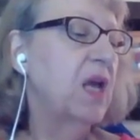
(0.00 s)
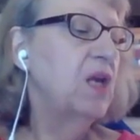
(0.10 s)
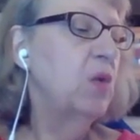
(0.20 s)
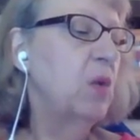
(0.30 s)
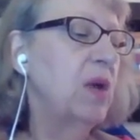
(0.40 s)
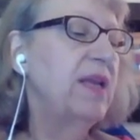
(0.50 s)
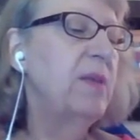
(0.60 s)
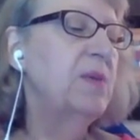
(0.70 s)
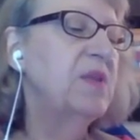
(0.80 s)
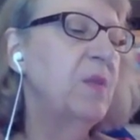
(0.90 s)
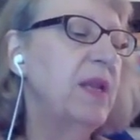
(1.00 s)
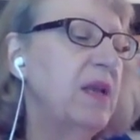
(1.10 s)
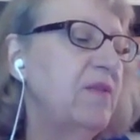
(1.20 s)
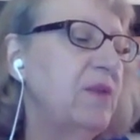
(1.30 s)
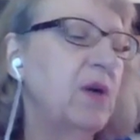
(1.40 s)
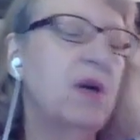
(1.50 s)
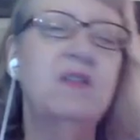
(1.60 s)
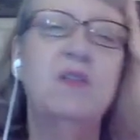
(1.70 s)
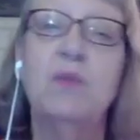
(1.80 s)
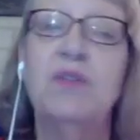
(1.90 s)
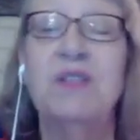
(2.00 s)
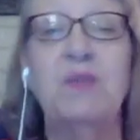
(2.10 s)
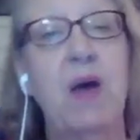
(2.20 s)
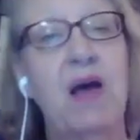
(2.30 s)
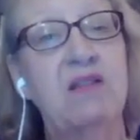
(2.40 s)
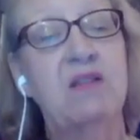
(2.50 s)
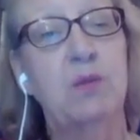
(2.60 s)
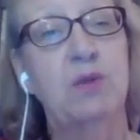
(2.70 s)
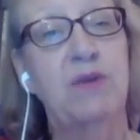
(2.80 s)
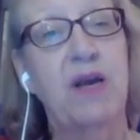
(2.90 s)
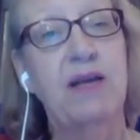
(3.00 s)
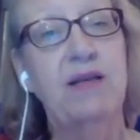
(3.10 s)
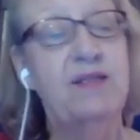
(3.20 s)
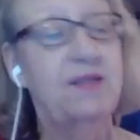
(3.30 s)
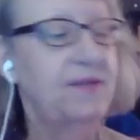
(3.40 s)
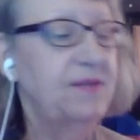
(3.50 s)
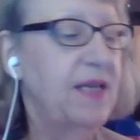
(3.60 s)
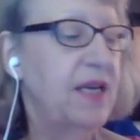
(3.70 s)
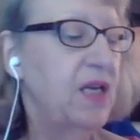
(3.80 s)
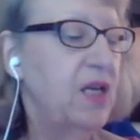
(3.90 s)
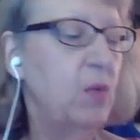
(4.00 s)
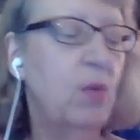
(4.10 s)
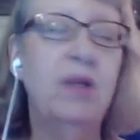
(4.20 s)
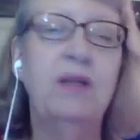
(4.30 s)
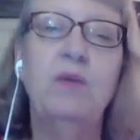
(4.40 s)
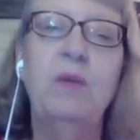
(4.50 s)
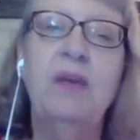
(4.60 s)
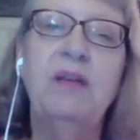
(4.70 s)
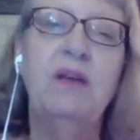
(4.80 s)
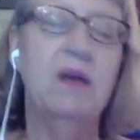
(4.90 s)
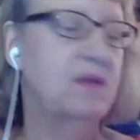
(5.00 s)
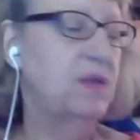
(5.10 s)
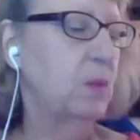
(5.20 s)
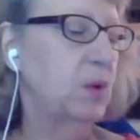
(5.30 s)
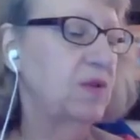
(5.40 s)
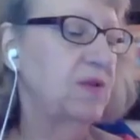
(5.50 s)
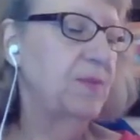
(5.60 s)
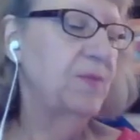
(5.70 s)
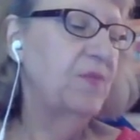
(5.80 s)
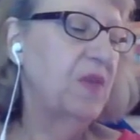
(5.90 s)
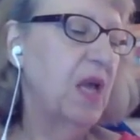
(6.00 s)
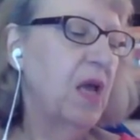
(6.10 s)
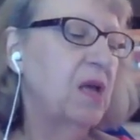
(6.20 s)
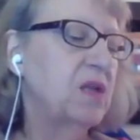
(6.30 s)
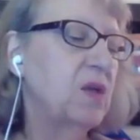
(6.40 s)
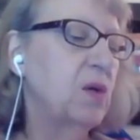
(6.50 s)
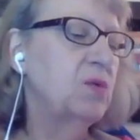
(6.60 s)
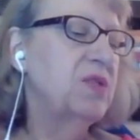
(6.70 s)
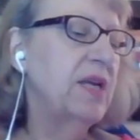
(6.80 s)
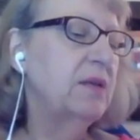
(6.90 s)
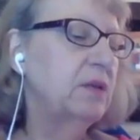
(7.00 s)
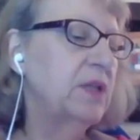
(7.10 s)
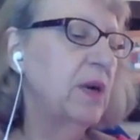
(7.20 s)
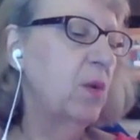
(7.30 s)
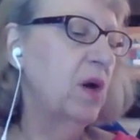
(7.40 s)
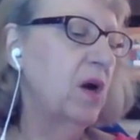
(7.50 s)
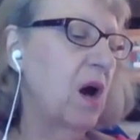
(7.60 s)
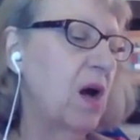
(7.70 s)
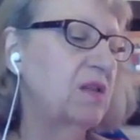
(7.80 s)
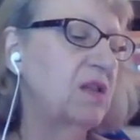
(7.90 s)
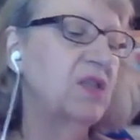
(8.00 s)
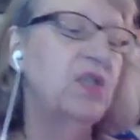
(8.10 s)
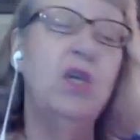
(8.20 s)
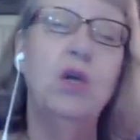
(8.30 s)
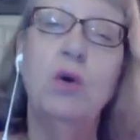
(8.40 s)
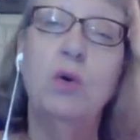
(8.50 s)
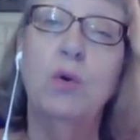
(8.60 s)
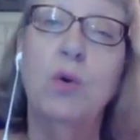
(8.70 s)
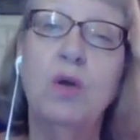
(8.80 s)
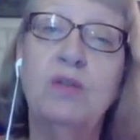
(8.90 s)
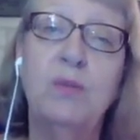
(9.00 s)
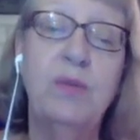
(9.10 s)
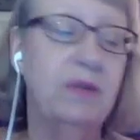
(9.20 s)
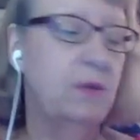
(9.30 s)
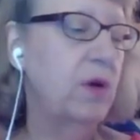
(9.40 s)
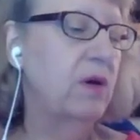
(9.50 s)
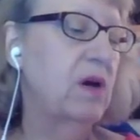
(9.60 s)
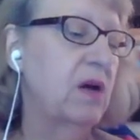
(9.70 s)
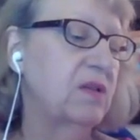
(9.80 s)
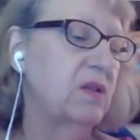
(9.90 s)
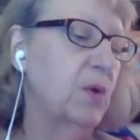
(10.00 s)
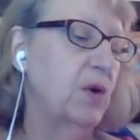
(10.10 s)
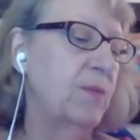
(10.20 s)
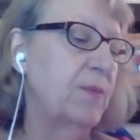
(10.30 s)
You want to keep as many of your customers as possible, right? You want repeat customers. So take a look at what causes you to be a loyal customer.